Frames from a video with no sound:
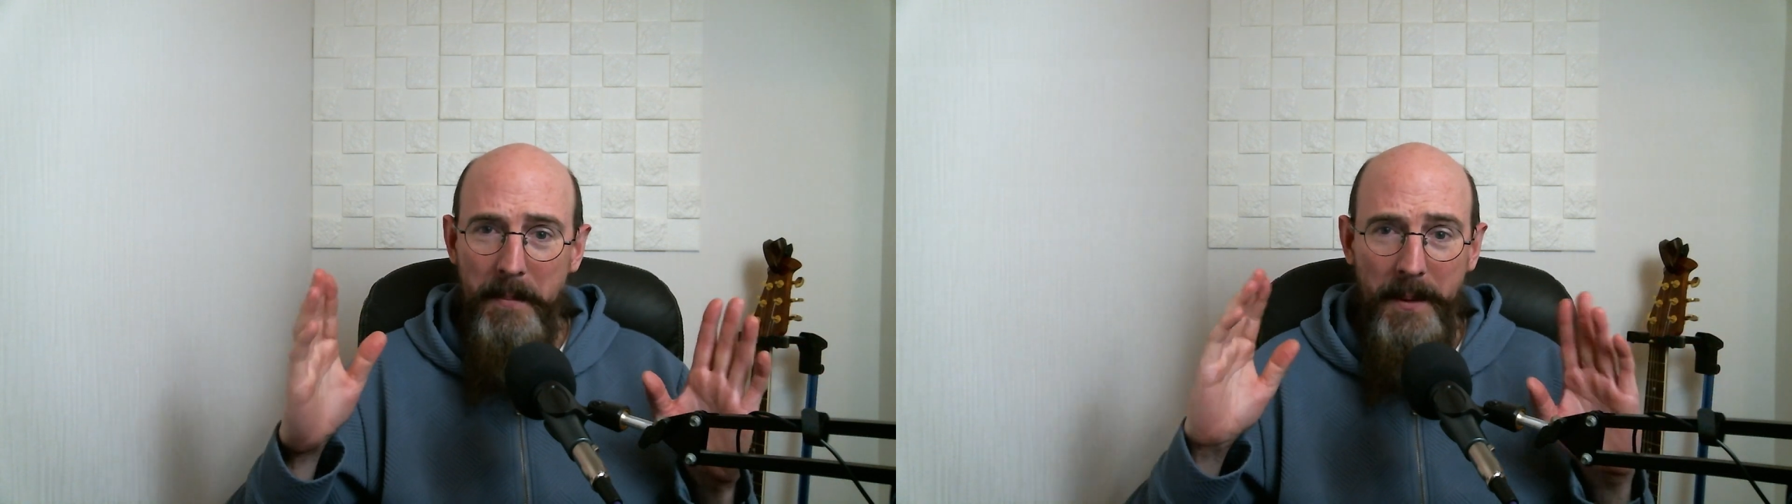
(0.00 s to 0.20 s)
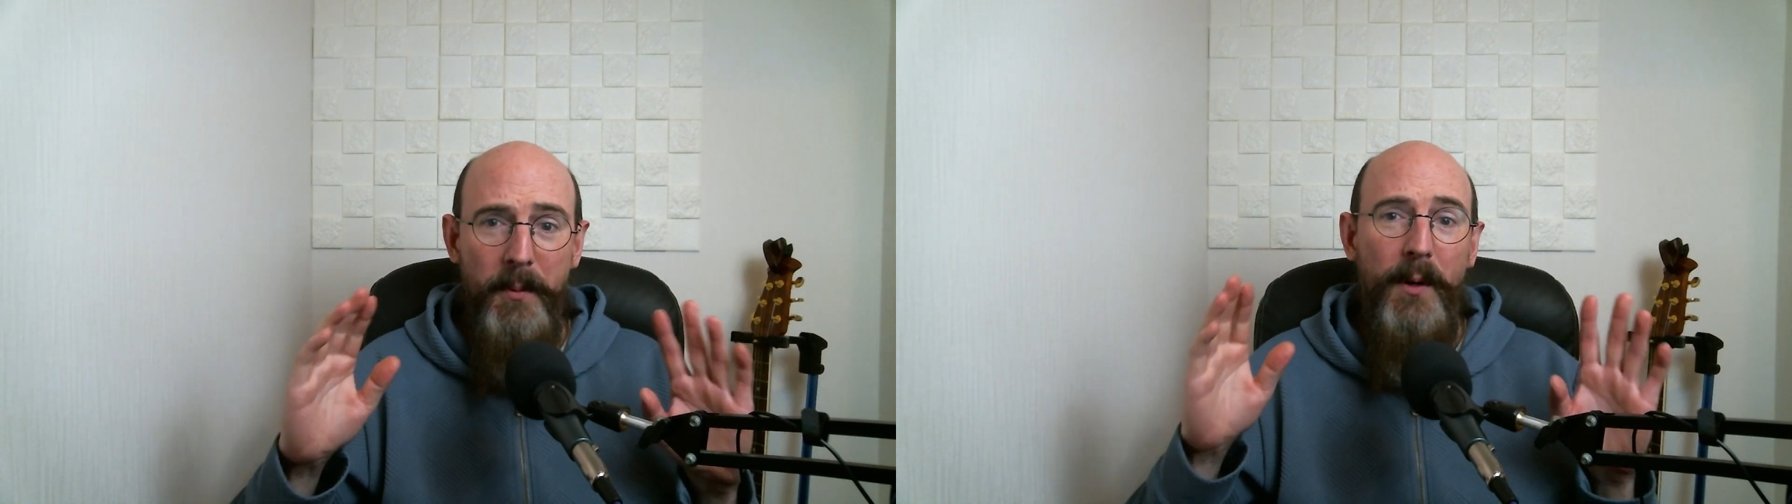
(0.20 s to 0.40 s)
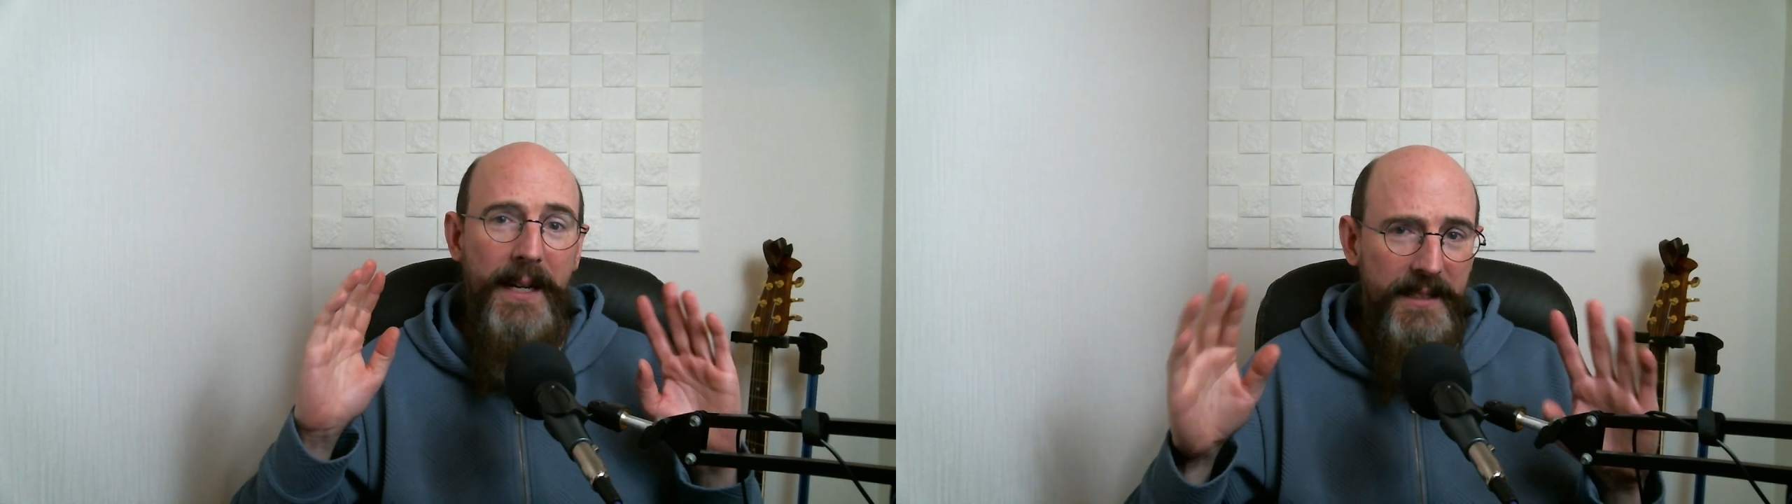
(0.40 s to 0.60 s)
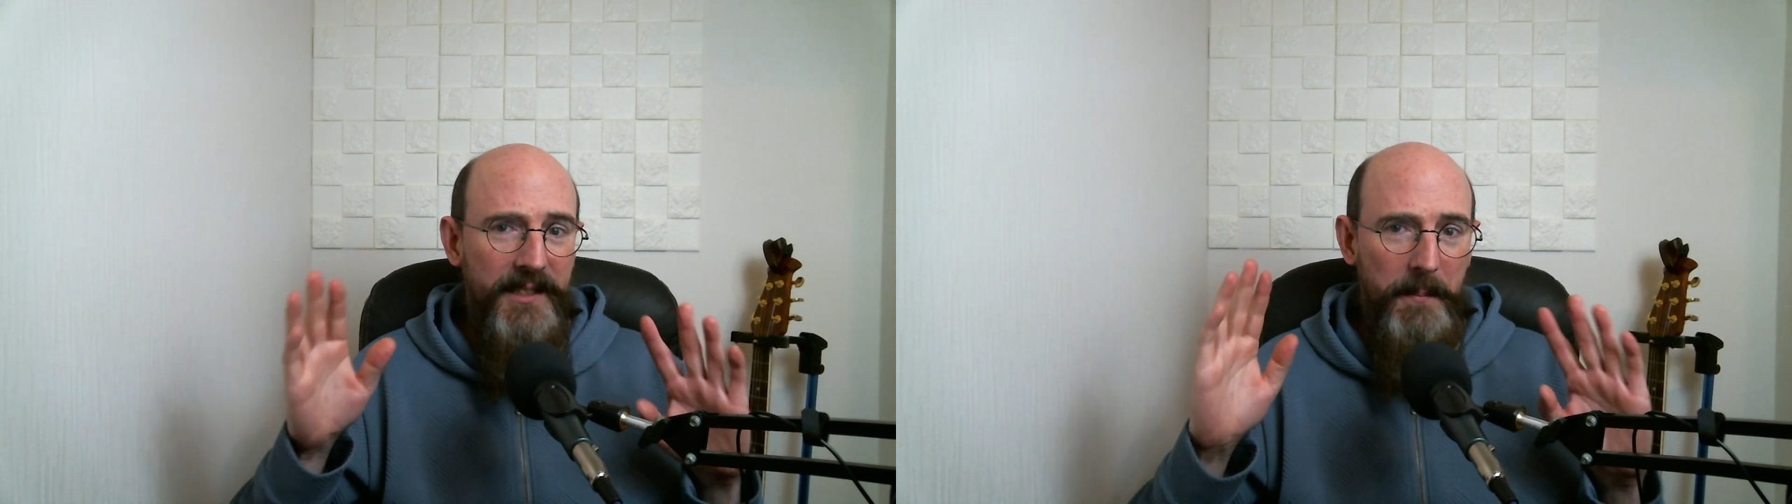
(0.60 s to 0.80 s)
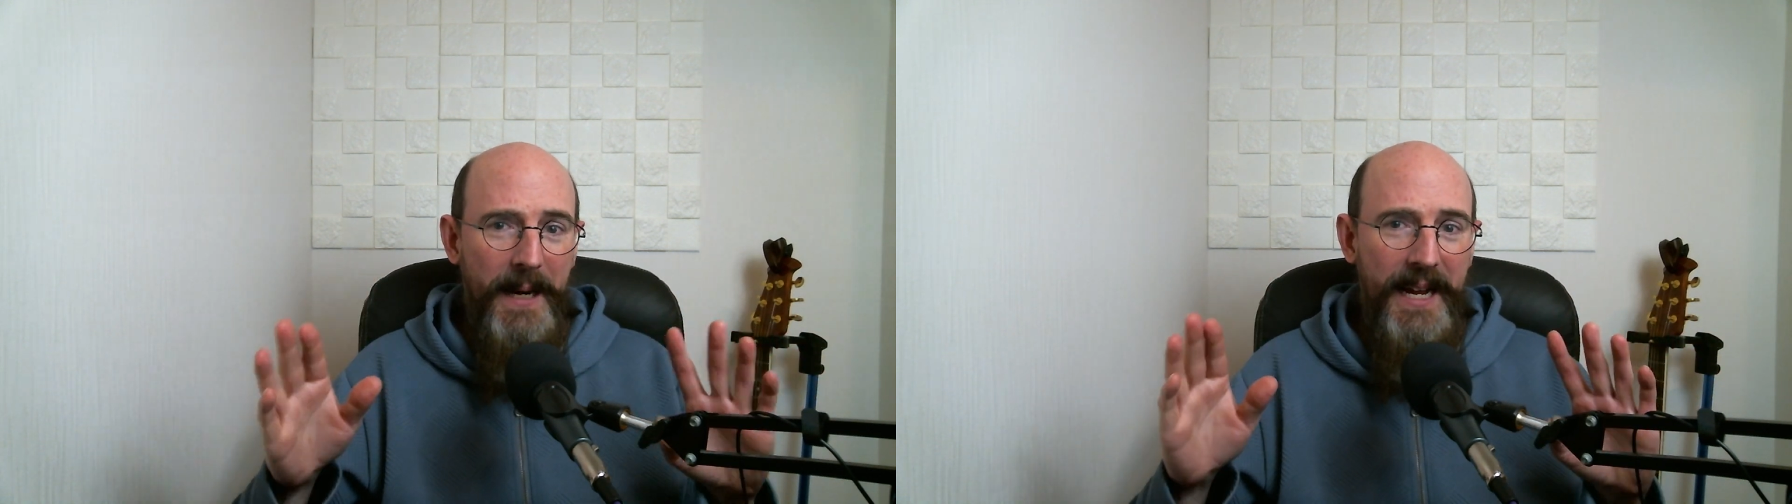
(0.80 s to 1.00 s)
people in
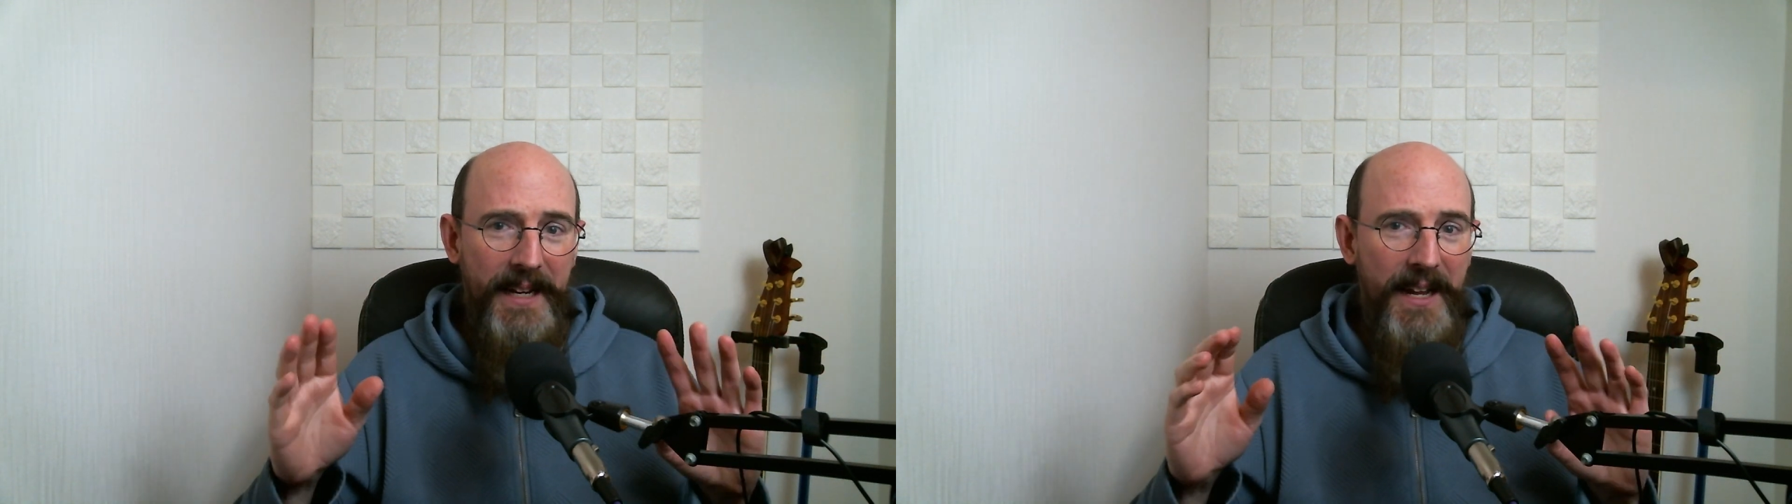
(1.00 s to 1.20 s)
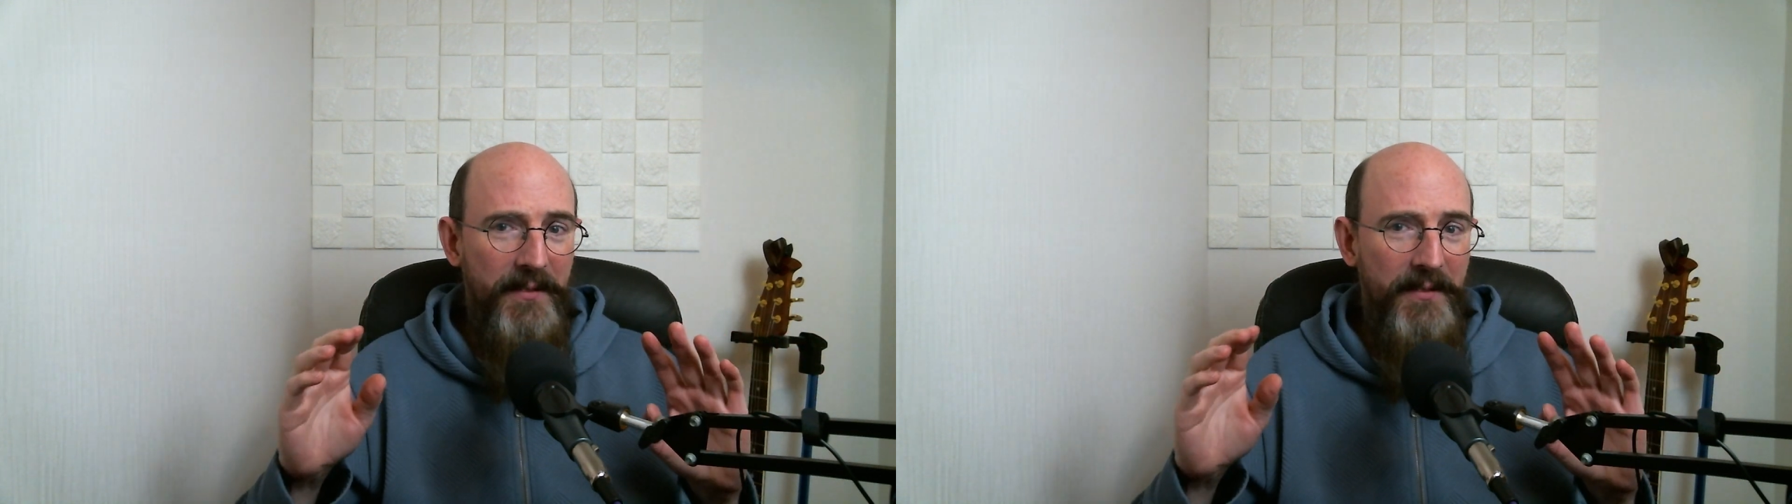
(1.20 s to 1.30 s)
Japan